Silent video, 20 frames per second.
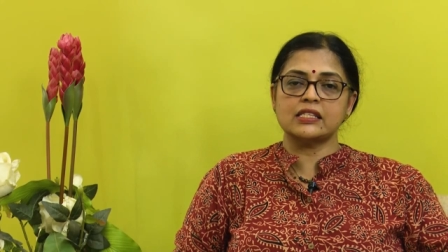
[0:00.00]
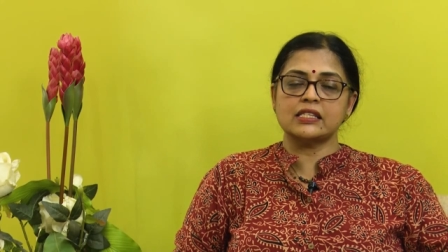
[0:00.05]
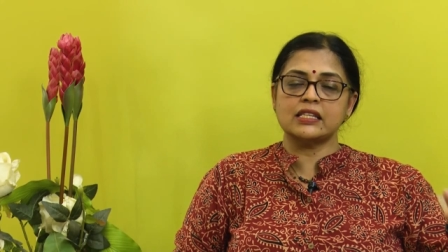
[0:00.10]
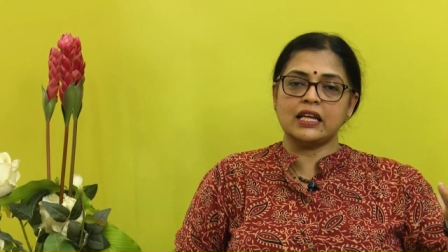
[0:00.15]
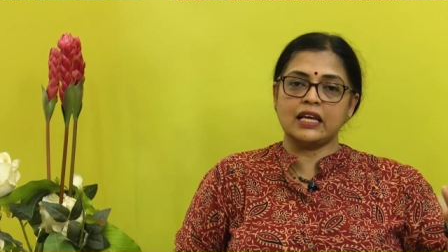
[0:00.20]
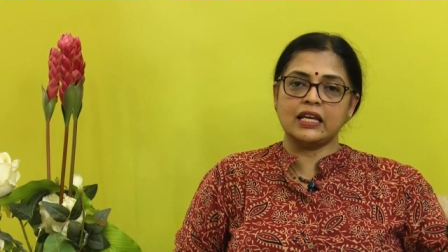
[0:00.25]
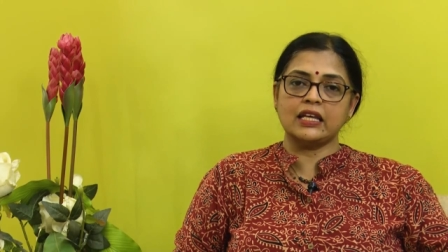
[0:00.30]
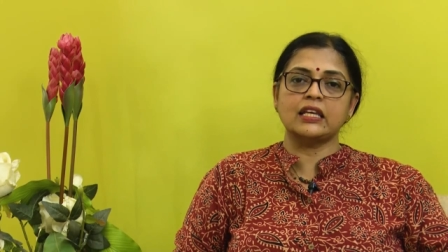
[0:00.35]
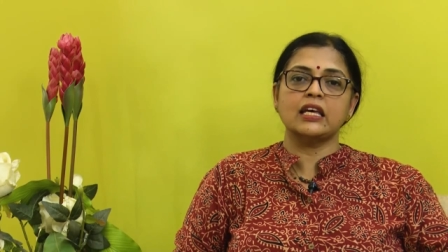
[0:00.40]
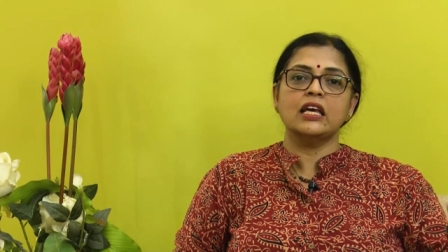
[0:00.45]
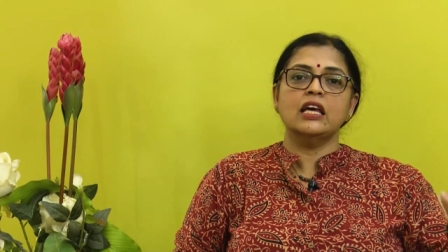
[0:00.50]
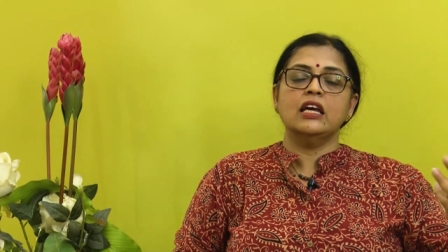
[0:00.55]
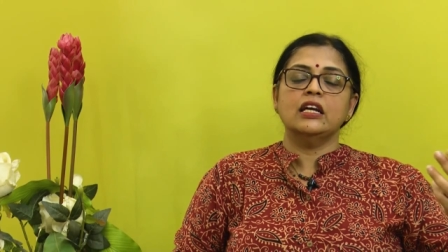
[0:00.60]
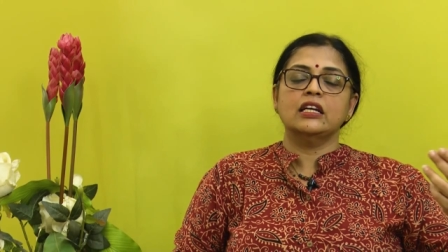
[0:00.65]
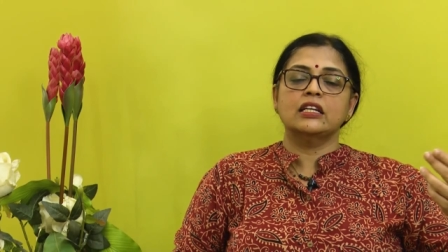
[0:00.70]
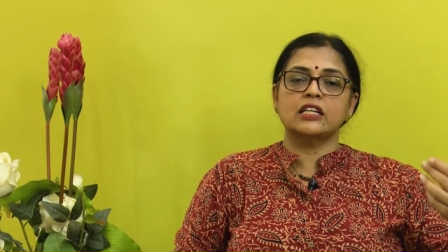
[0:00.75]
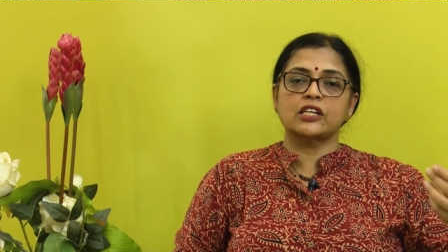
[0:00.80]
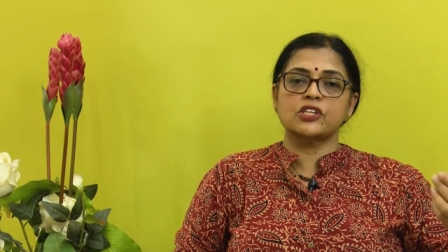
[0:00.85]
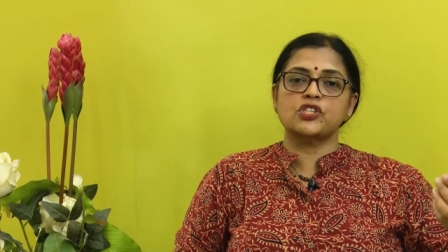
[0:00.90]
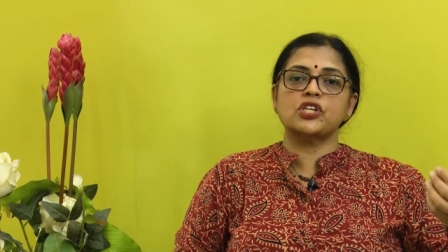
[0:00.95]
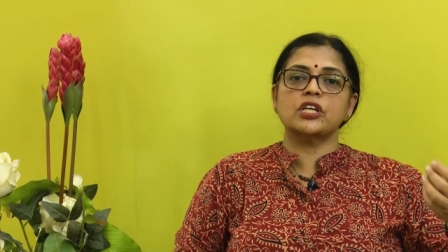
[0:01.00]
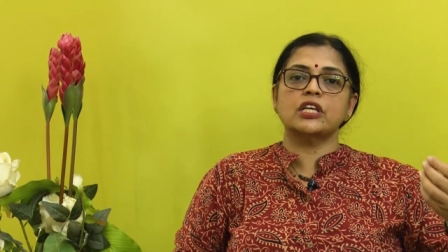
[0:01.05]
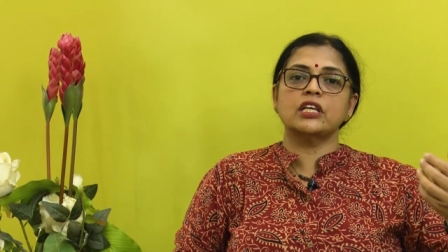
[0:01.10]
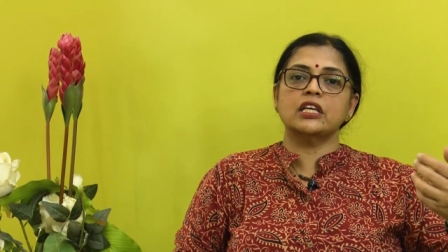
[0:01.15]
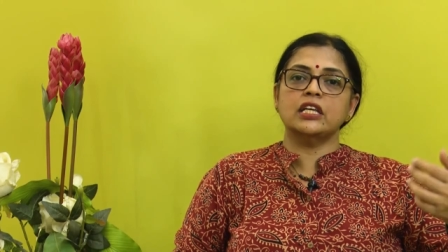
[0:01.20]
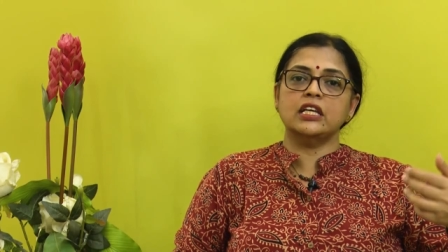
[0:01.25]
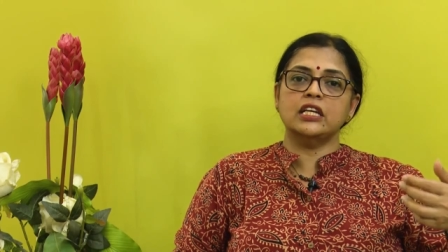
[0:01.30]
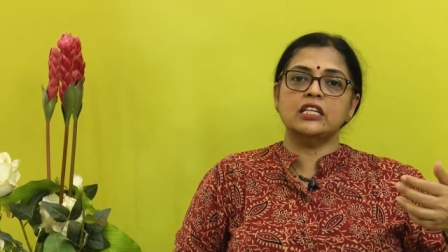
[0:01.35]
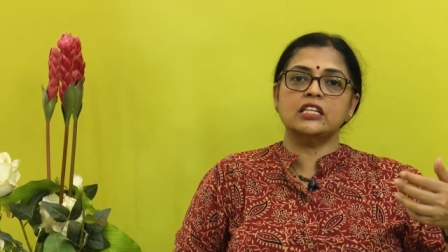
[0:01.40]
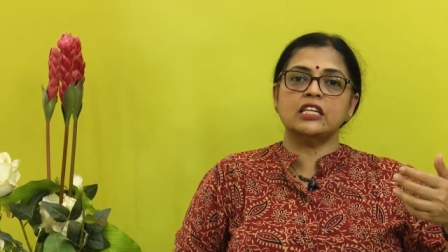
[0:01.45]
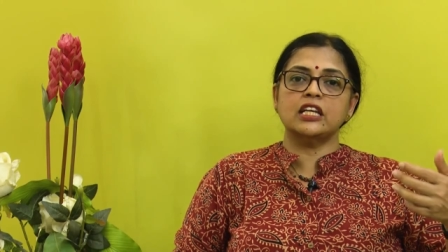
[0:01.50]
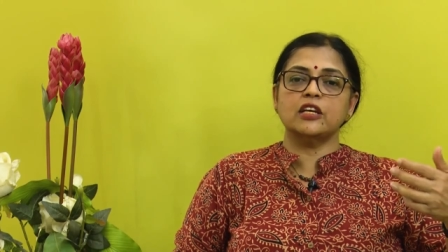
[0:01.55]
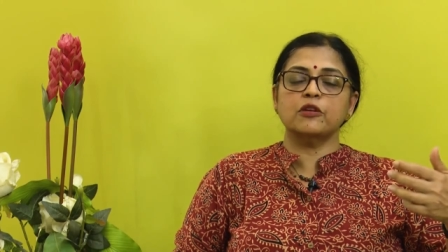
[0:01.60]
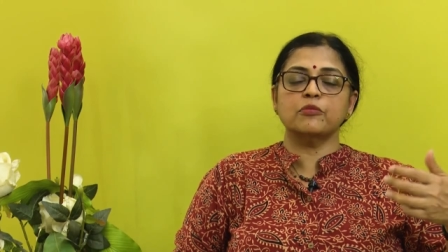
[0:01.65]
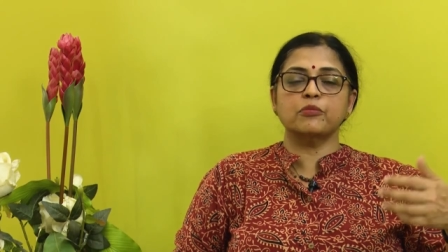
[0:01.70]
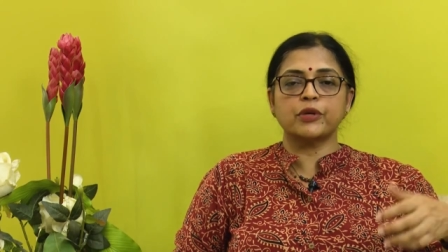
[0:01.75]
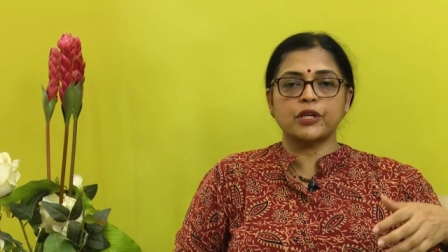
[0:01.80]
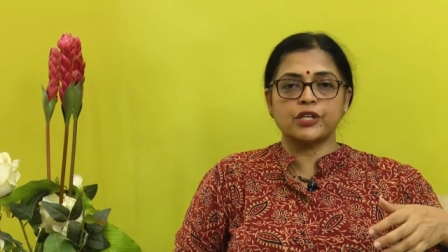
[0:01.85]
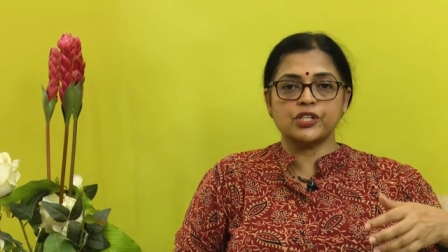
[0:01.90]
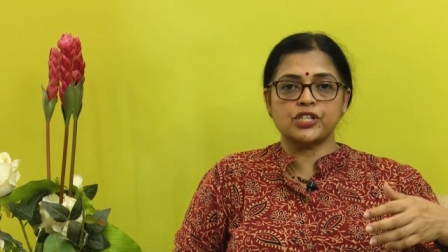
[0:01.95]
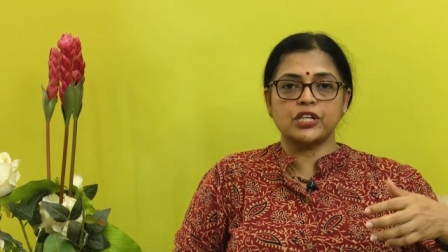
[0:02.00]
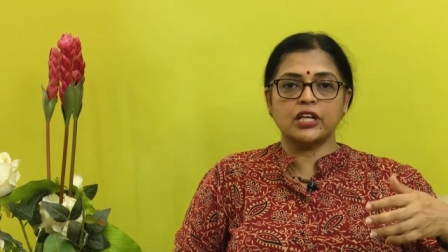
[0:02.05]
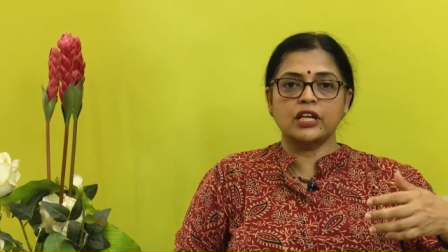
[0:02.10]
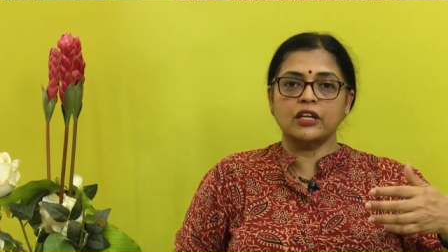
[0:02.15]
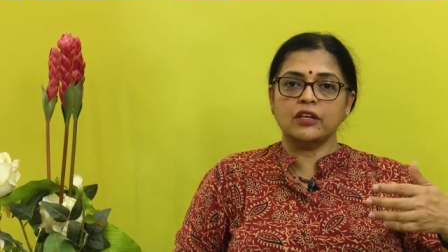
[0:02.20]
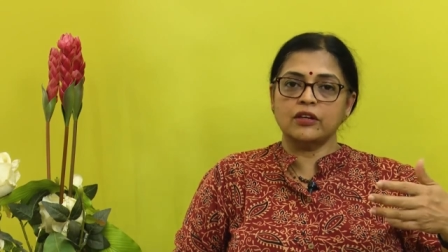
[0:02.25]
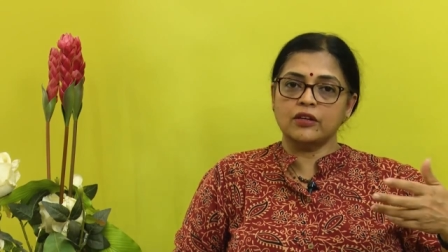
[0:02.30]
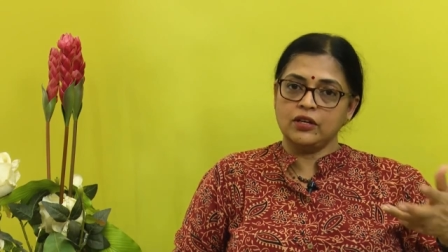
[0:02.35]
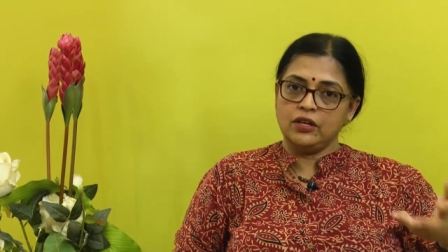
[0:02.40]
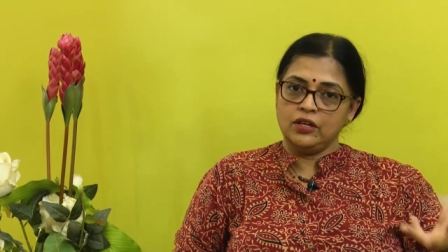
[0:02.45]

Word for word: like touching, eating, brushing,